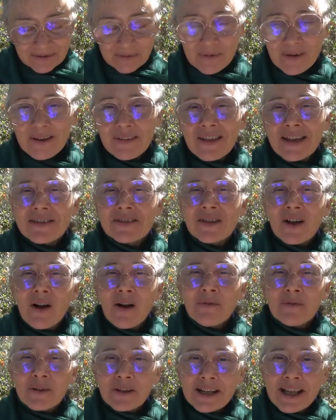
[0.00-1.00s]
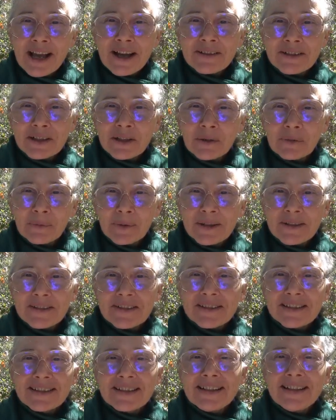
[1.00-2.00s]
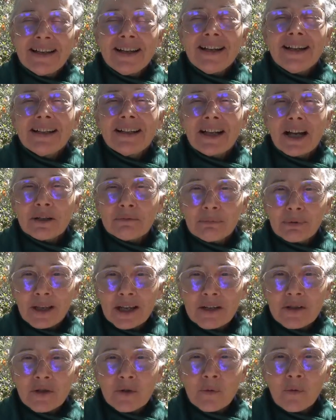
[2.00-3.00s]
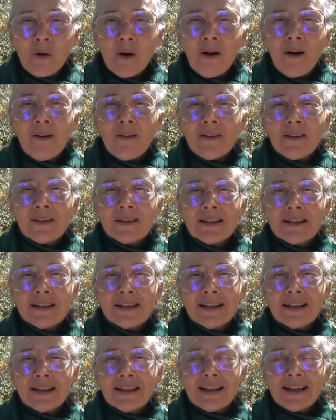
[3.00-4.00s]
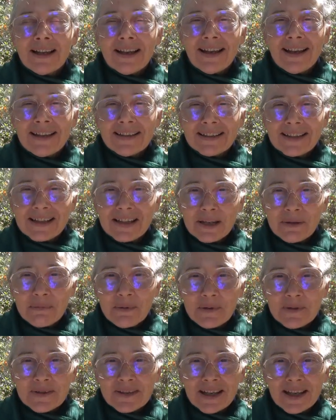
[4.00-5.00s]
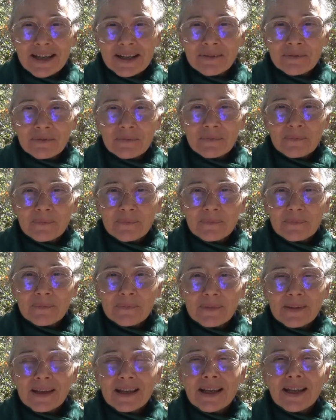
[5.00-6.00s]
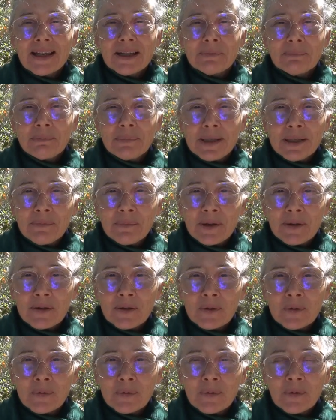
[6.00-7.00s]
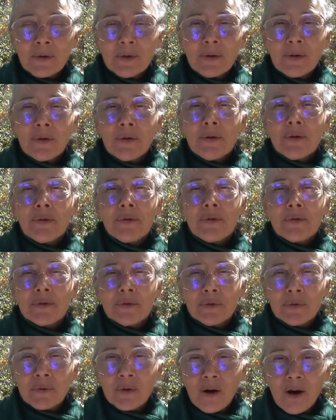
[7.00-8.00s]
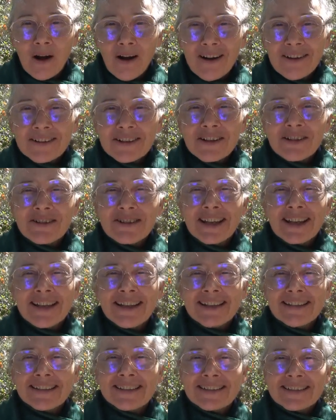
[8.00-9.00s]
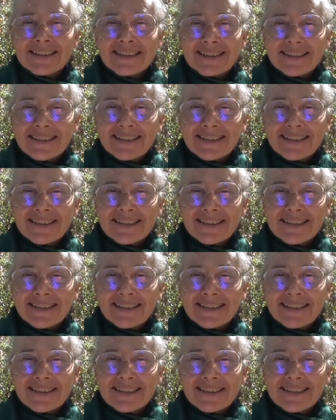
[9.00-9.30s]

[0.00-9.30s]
Well, that's all for now, dear ones. God bless you all and keep you safe and be with you through all your days.